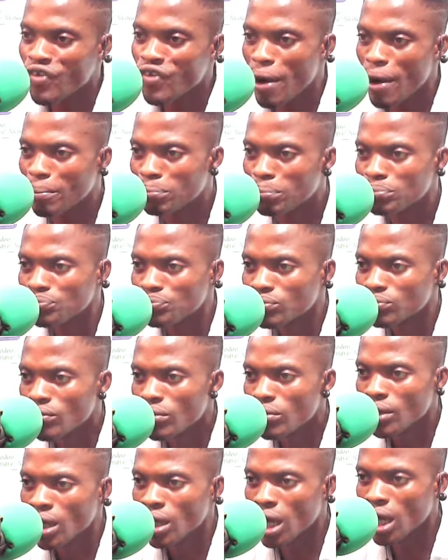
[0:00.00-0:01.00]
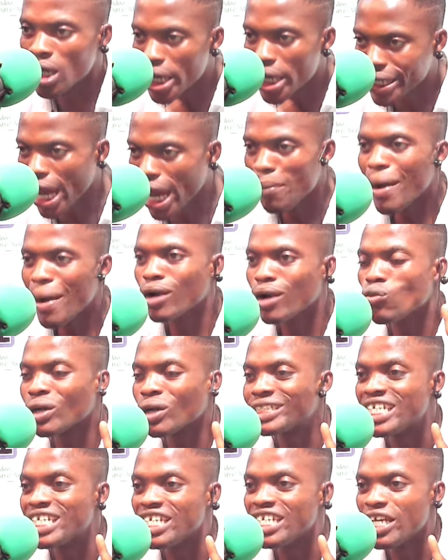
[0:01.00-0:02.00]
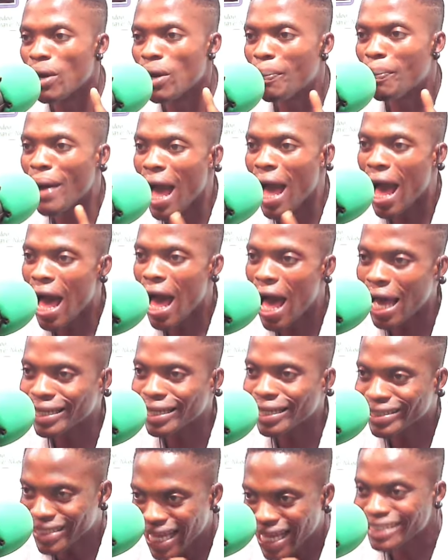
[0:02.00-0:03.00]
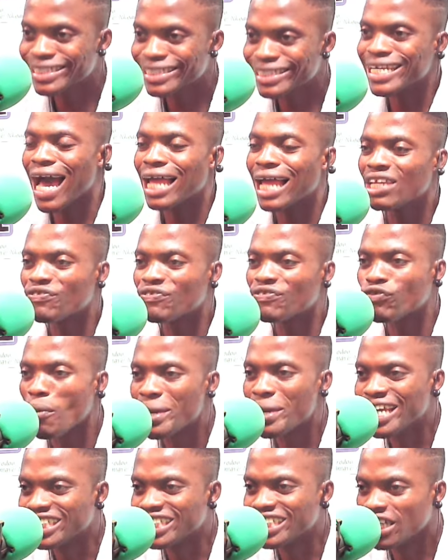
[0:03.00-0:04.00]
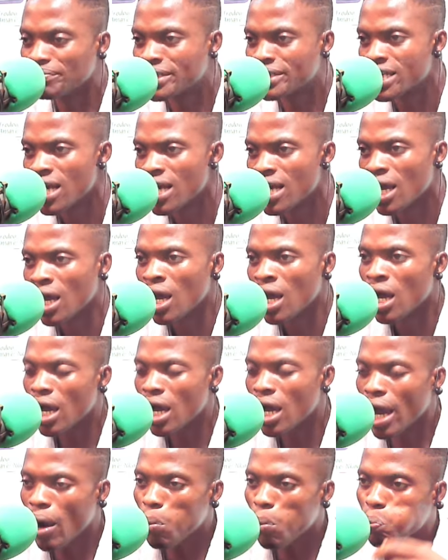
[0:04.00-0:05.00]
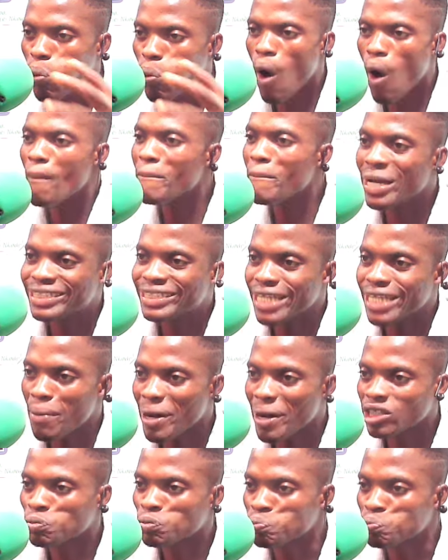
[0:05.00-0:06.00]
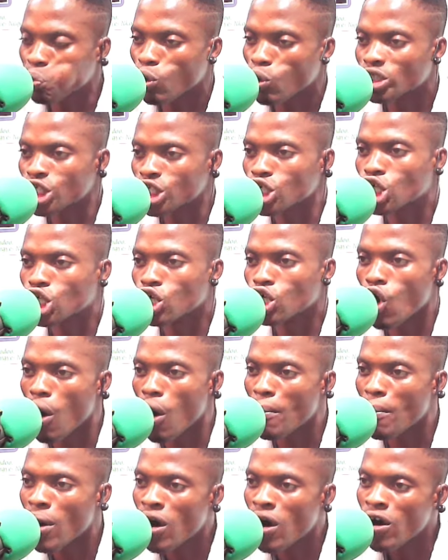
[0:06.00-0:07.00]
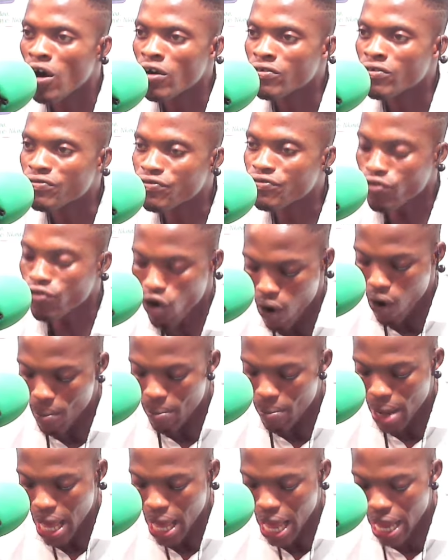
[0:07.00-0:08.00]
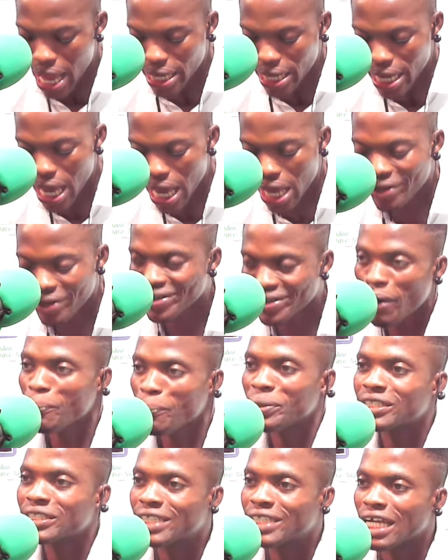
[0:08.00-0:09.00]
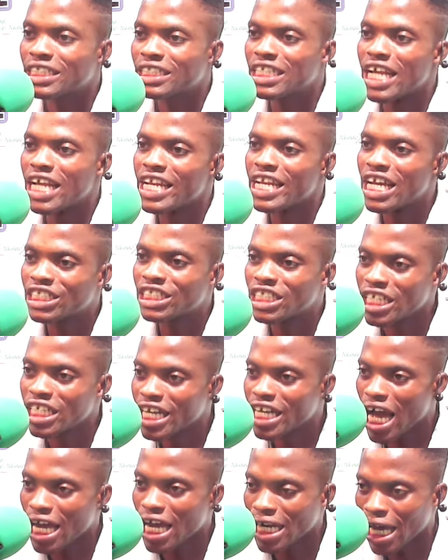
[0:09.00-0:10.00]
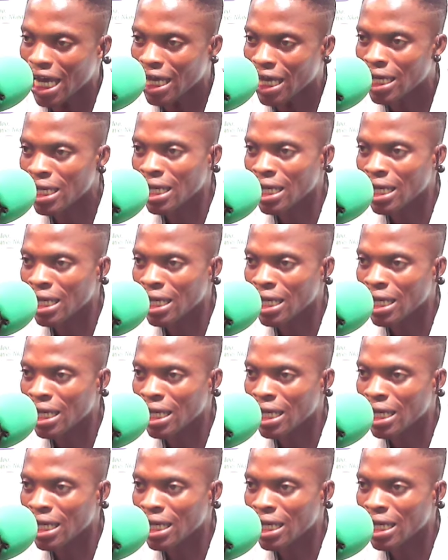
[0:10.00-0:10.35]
Fem e game man won din ye pa. Nati Ali from Egypt bought Mediama Sporting Club from representing the nation Ghana.